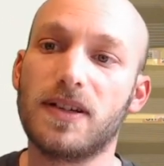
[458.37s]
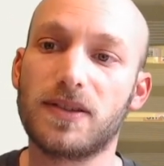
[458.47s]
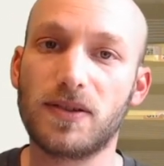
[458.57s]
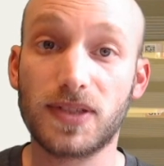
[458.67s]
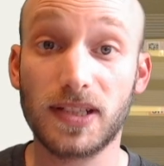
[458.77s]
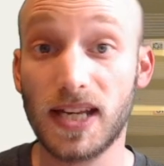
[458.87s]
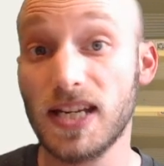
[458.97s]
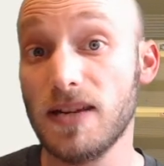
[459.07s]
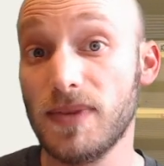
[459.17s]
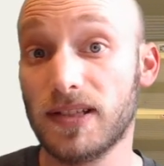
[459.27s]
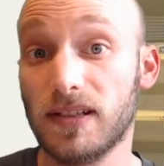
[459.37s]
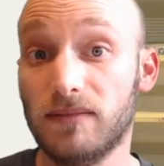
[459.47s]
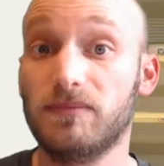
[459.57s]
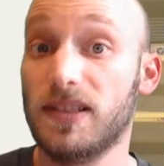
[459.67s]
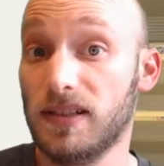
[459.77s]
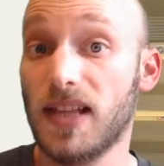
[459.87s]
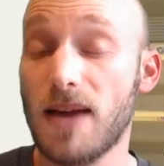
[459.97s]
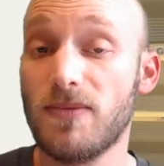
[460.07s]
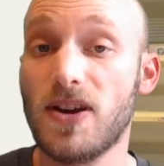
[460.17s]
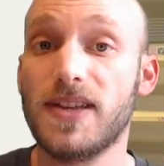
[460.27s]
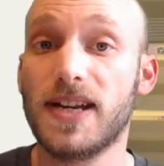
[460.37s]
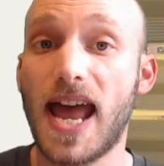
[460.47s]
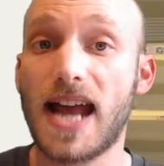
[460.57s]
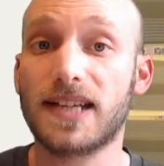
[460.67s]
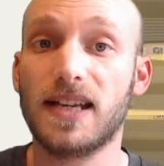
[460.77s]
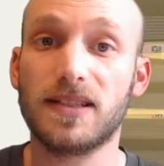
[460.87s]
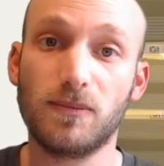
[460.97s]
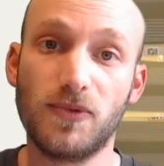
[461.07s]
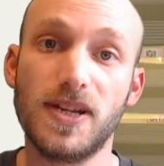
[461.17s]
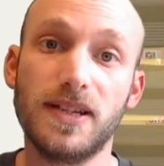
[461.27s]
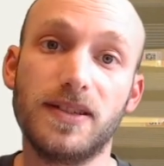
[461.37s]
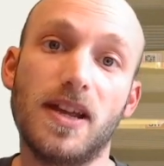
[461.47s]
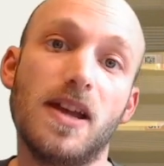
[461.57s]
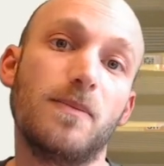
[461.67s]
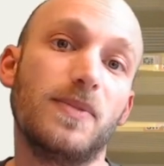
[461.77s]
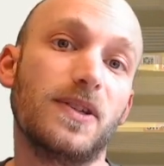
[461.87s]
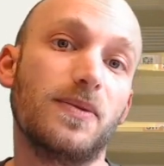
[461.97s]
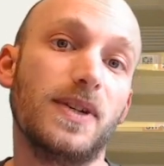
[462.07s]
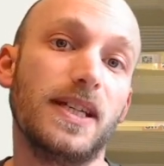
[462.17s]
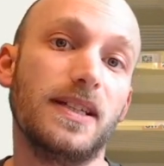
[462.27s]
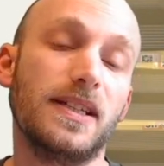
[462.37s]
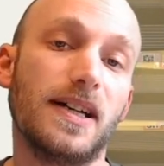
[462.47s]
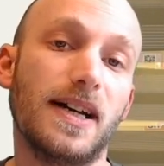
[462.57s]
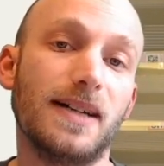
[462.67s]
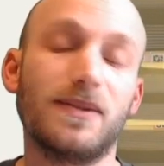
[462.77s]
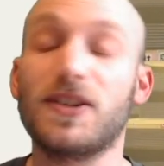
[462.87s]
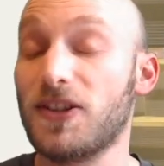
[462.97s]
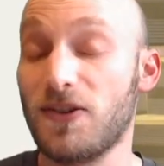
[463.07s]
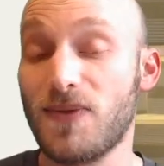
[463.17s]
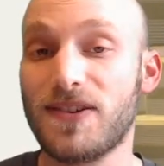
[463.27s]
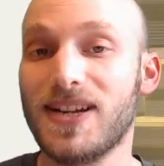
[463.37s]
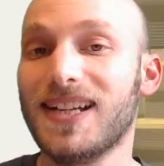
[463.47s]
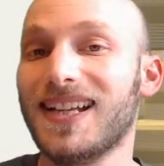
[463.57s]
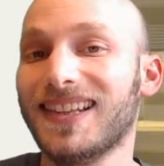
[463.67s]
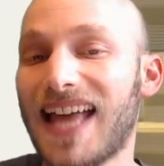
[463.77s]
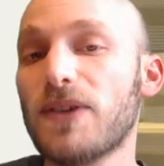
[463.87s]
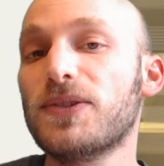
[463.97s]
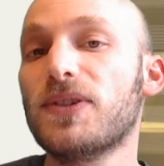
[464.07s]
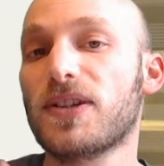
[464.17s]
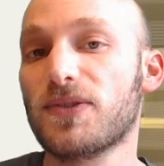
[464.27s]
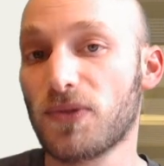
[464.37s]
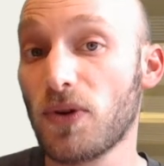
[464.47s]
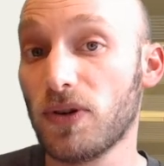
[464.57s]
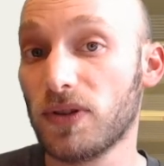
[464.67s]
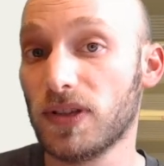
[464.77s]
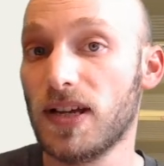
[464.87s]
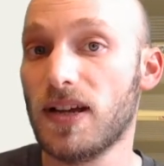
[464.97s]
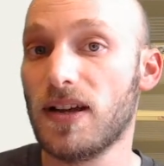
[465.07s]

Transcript: So Selenium is a library that acts as a bridge between, it allows you to control